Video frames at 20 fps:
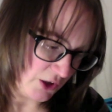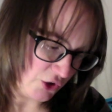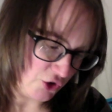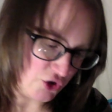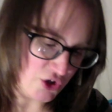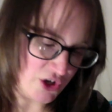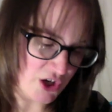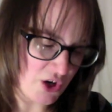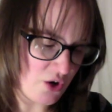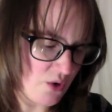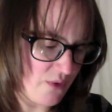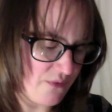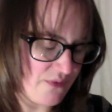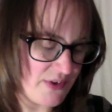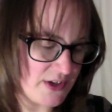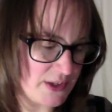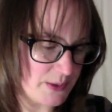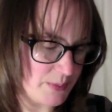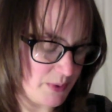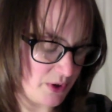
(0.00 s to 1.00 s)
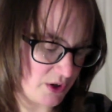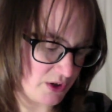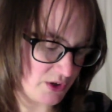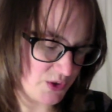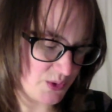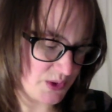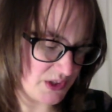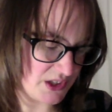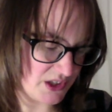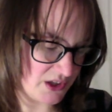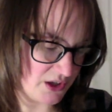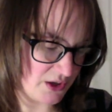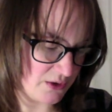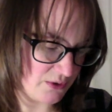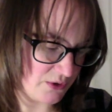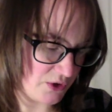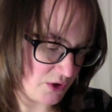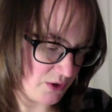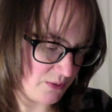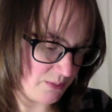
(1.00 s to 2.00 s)
You can go on Facebook and Twitter.
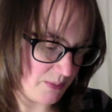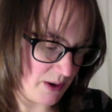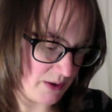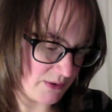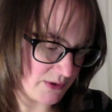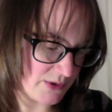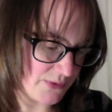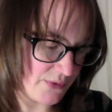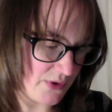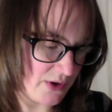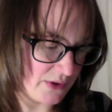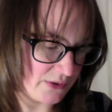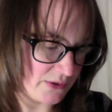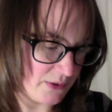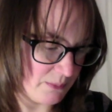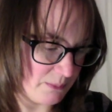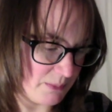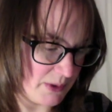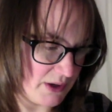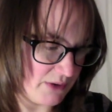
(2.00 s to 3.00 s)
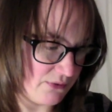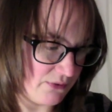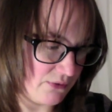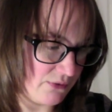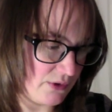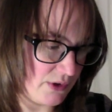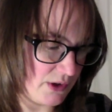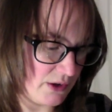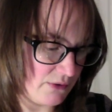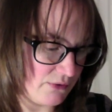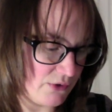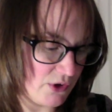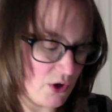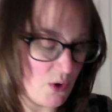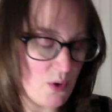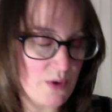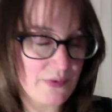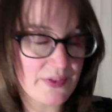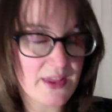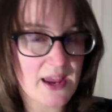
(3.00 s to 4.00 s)
You're bound to find them. But if you
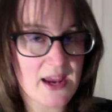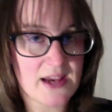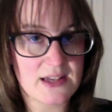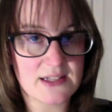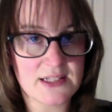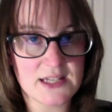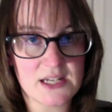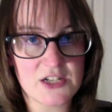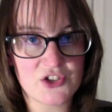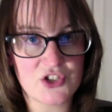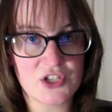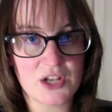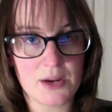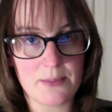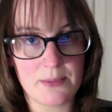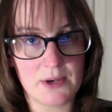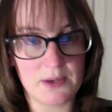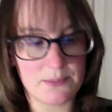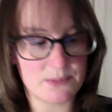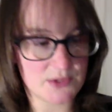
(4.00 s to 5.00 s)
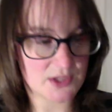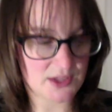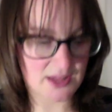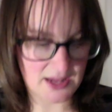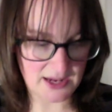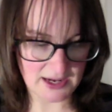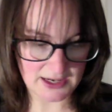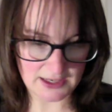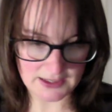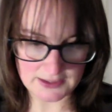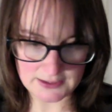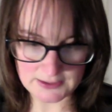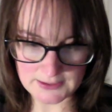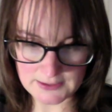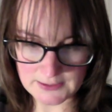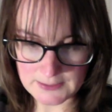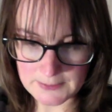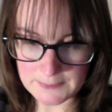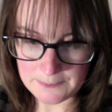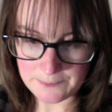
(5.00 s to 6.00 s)
go on there, it's actually coming up to their
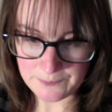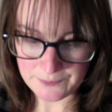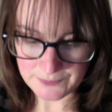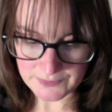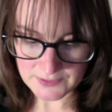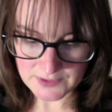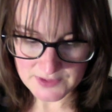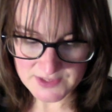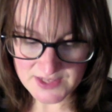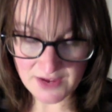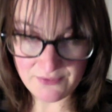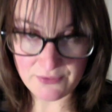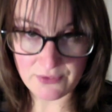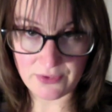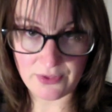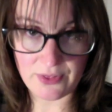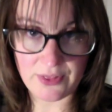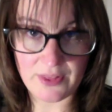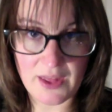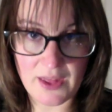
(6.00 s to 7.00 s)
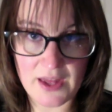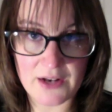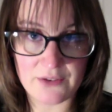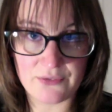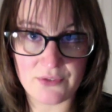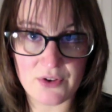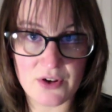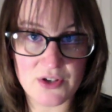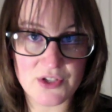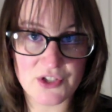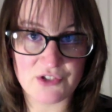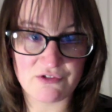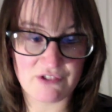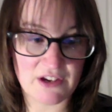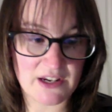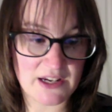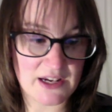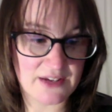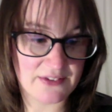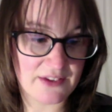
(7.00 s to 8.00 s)
7th
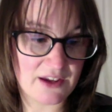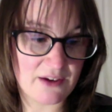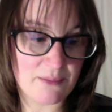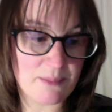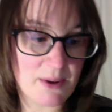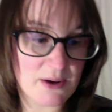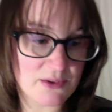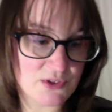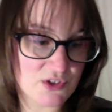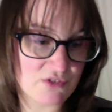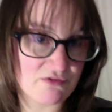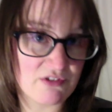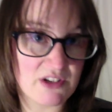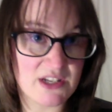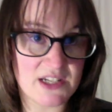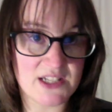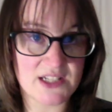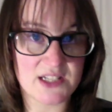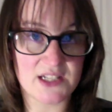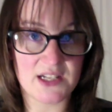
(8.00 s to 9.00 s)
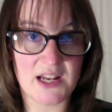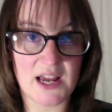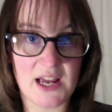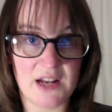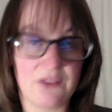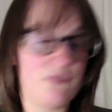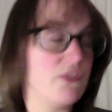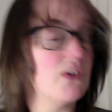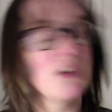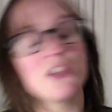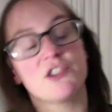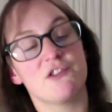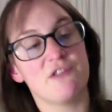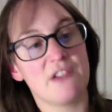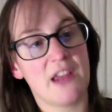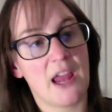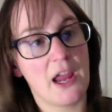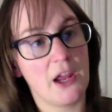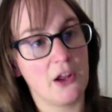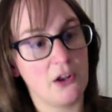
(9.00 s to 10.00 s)
anniversary, and they're about to release an anniversary
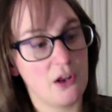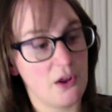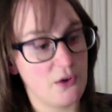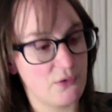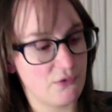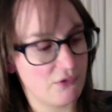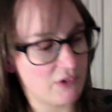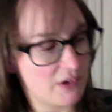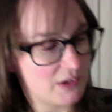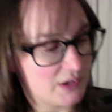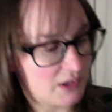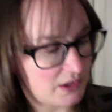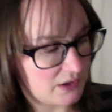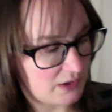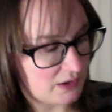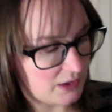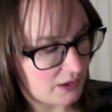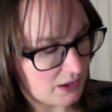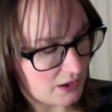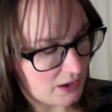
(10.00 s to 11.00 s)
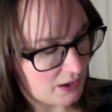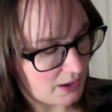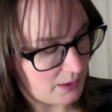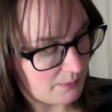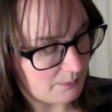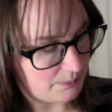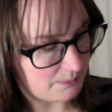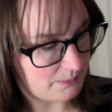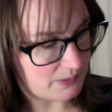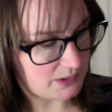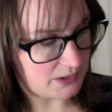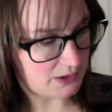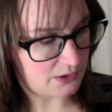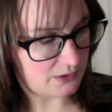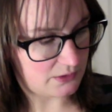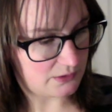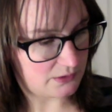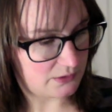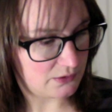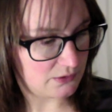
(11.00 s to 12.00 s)
ale over in New
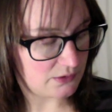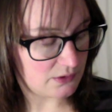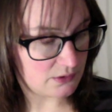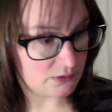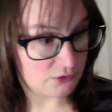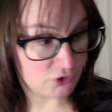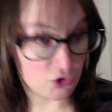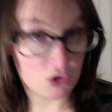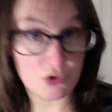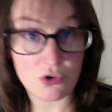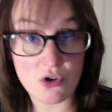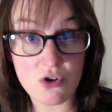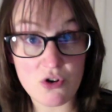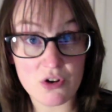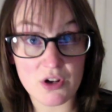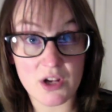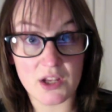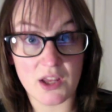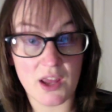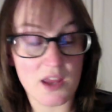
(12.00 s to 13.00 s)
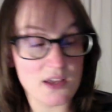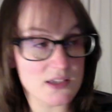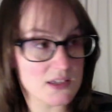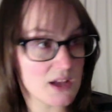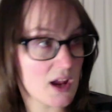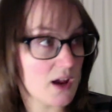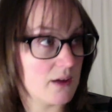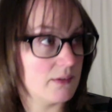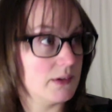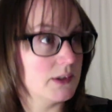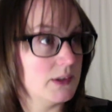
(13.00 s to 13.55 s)
York, I guess. Yeah.